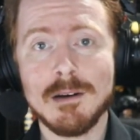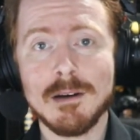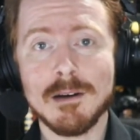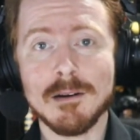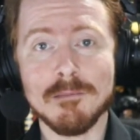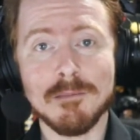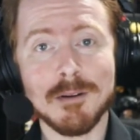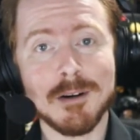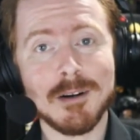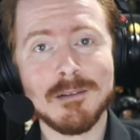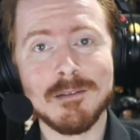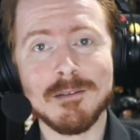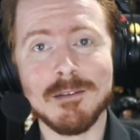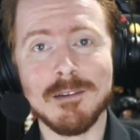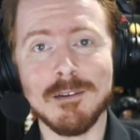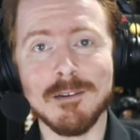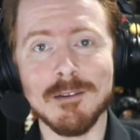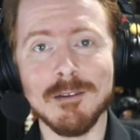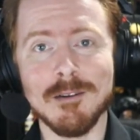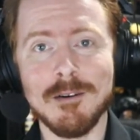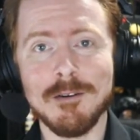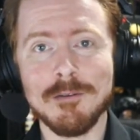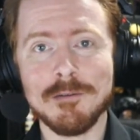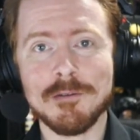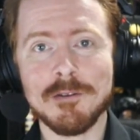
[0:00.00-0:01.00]
but you'll
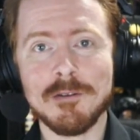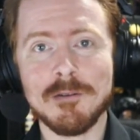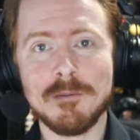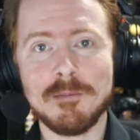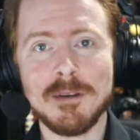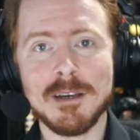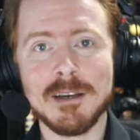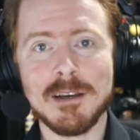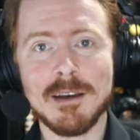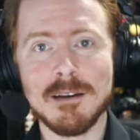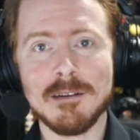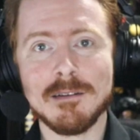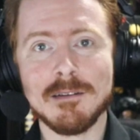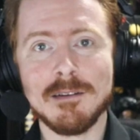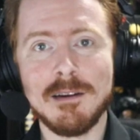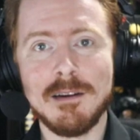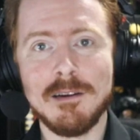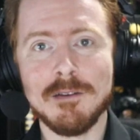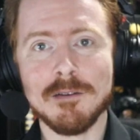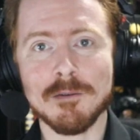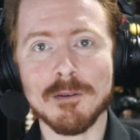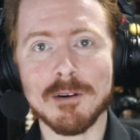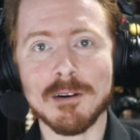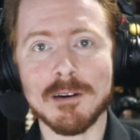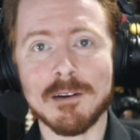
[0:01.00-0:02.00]
also be getting
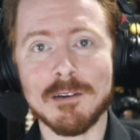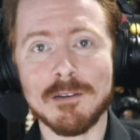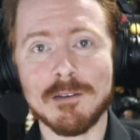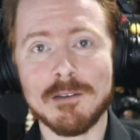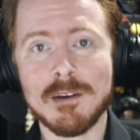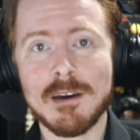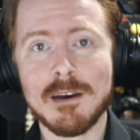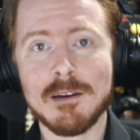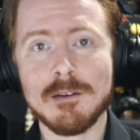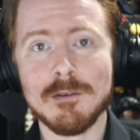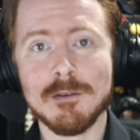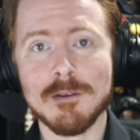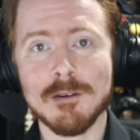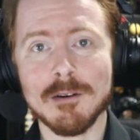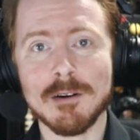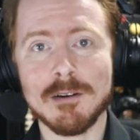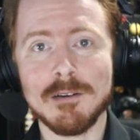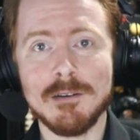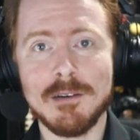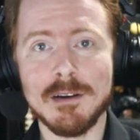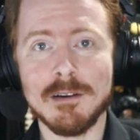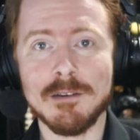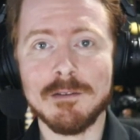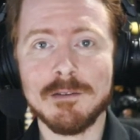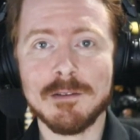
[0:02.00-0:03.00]
either a cassette or a
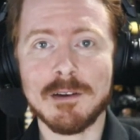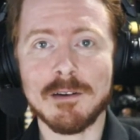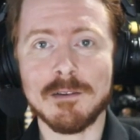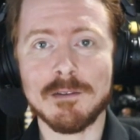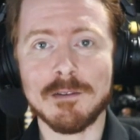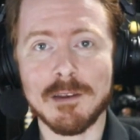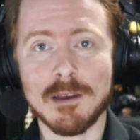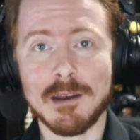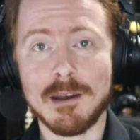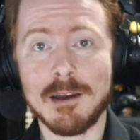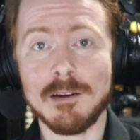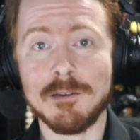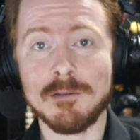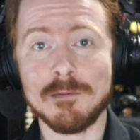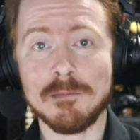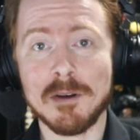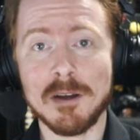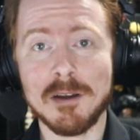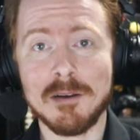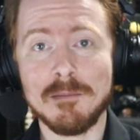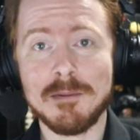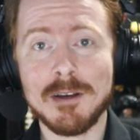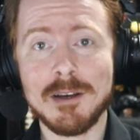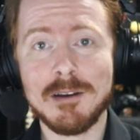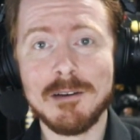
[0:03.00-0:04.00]
disc, as the case
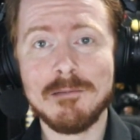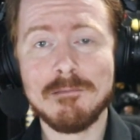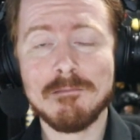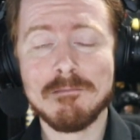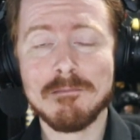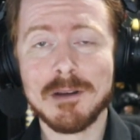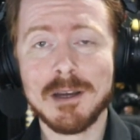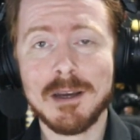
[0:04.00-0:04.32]
may be,